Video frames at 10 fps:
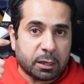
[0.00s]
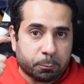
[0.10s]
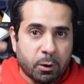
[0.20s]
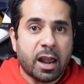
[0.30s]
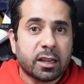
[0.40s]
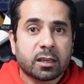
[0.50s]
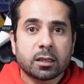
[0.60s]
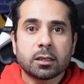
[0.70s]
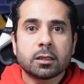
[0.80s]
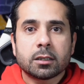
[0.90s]
break,
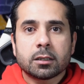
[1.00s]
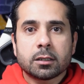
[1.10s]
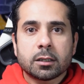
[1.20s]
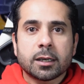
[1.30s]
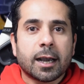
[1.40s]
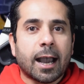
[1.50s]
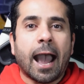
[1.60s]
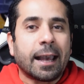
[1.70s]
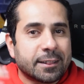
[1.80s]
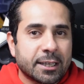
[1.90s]

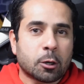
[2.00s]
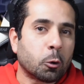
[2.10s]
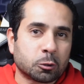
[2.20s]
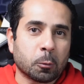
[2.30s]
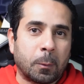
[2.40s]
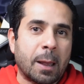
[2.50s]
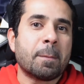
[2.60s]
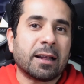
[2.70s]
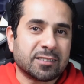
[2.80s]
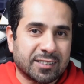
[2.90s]
and they go to play
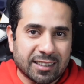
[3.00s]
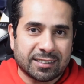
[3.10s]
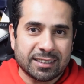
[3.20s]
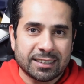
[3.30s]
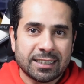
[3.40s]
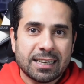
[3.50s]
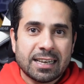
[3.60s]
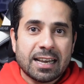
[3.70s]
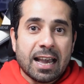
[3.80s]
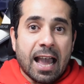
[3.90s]
Man City
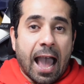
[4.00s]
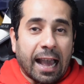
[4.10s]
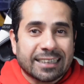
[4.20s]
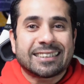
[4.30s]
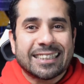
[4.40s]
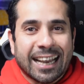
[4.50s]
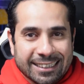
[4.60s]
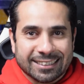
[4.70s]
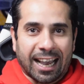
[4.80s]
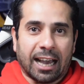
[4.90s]
at the
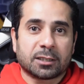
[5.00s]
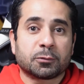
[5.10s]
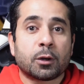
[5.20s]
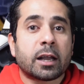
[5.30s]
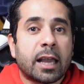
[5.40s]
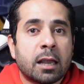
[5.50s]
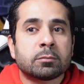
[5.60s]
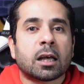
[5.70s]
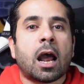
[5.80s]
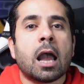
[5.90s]
Etihad for a game that
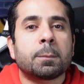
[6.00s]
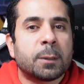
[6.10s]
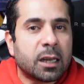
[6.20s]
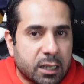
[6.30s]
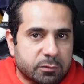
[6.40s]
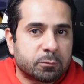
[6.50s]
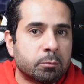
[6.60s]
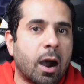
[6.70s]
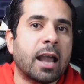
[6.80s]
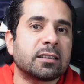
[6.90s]
I believe
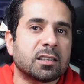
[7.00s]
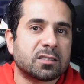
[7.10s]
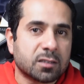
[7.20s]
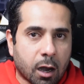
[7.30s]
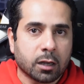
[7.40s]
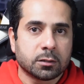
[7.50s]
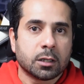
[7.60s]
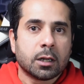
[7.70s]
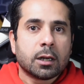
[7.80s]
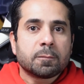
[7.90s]
might decide
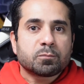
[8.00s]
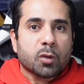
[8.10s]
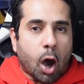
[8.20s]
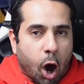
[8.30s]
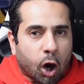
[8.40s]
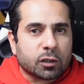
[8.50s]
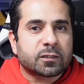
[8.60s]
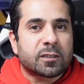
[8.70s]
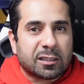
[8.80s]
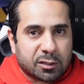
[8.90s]

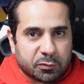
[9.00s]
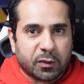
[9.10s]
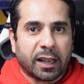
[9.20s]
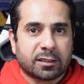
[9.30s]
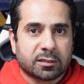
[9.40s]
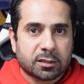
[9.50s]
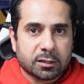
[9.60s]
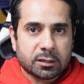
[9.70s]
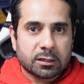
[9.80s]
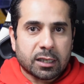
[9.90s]
Arsenal's fate
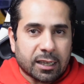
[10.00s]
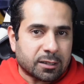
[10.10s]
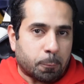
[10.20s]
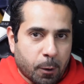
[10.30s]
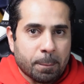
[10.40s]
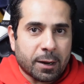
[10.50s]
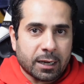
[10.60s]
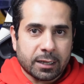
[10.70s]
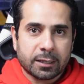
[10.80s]
in the Premier League.